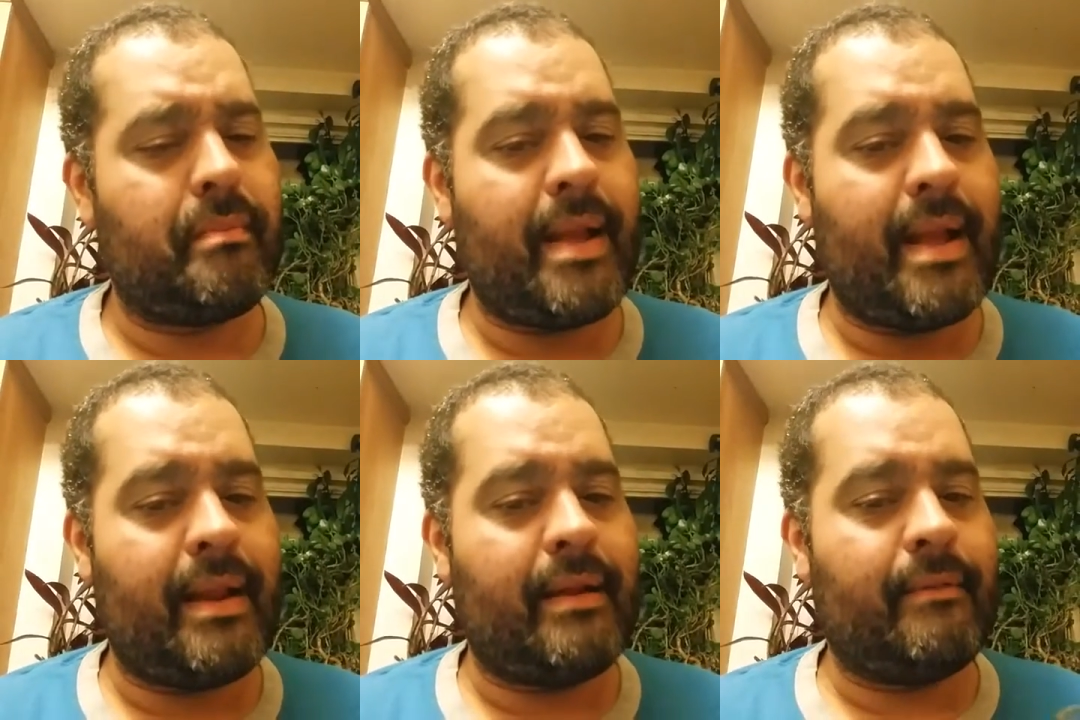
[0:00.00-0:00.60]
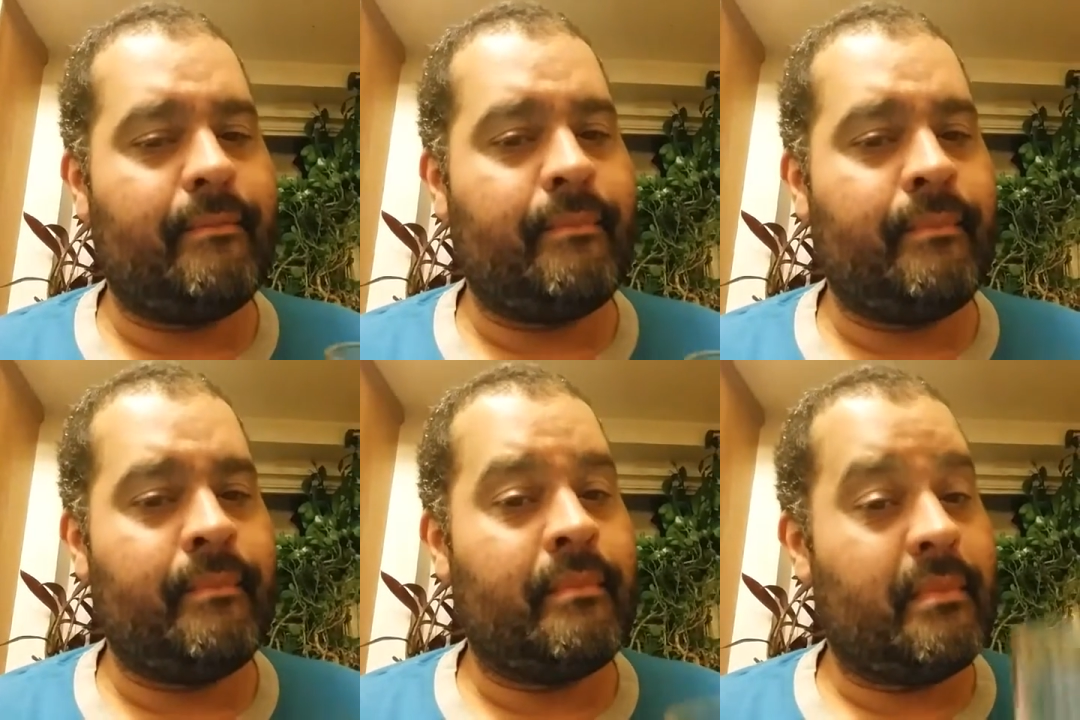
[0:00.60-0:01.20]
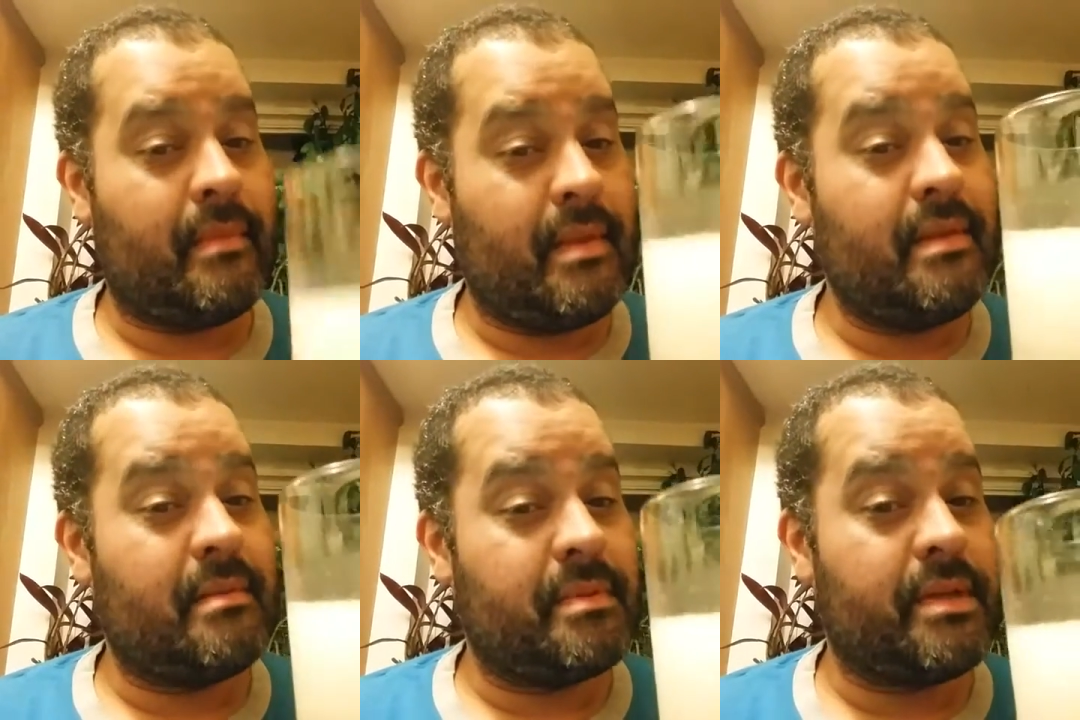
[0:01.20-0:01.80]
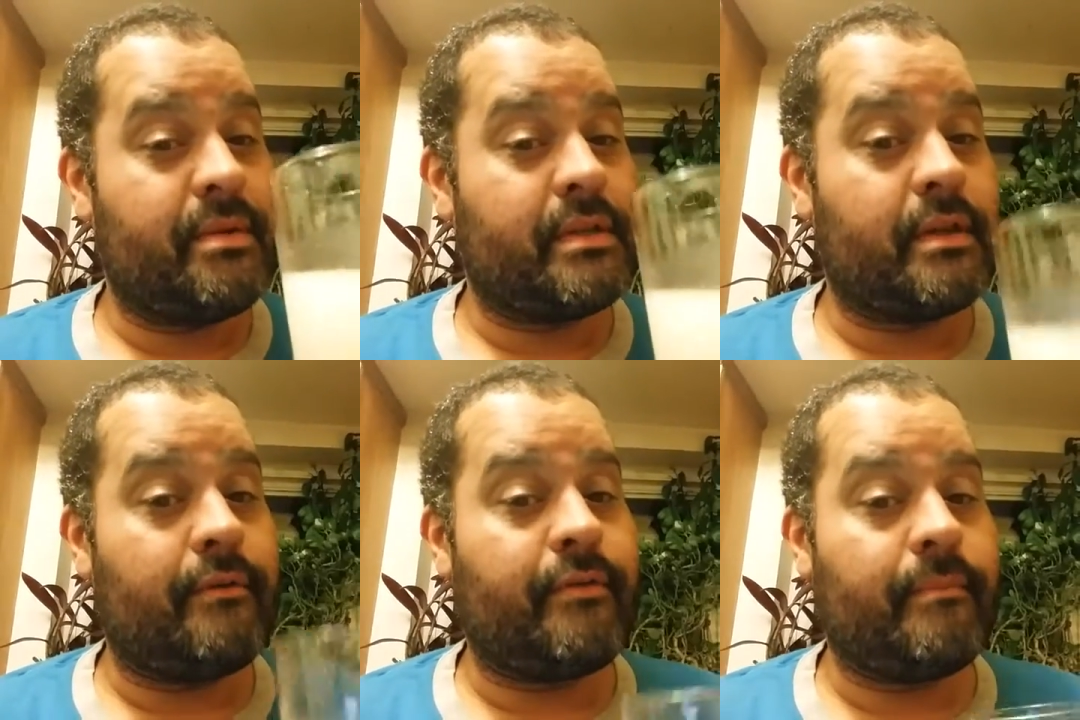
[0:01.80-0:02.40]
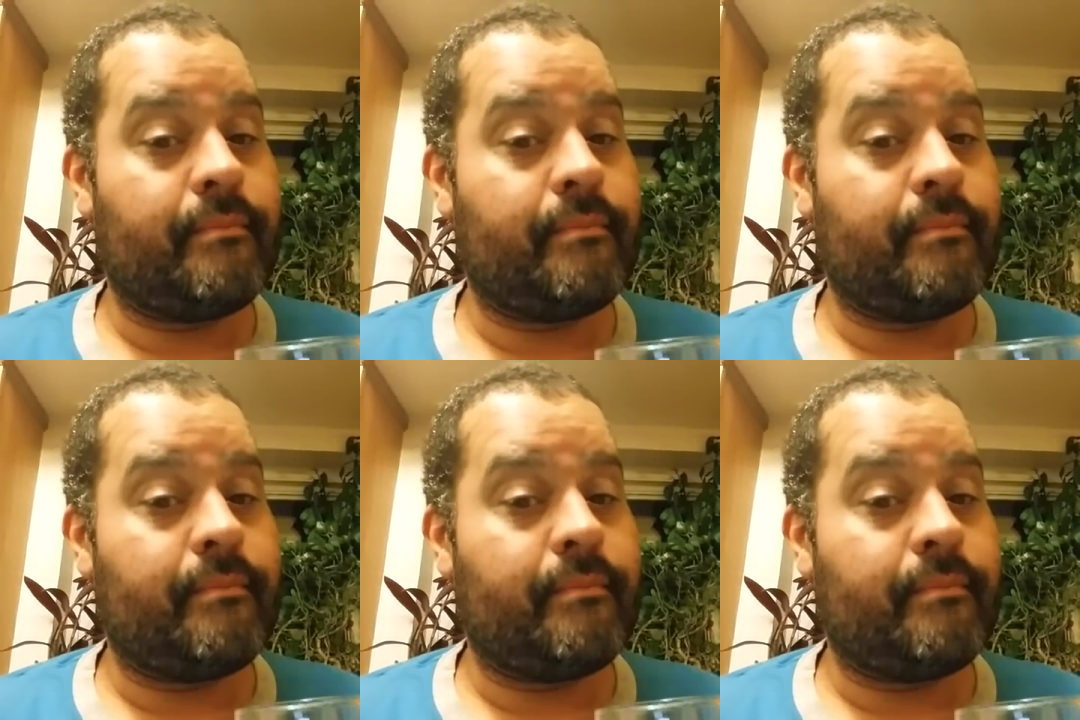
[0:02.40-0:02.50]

man, this is some serious stuff.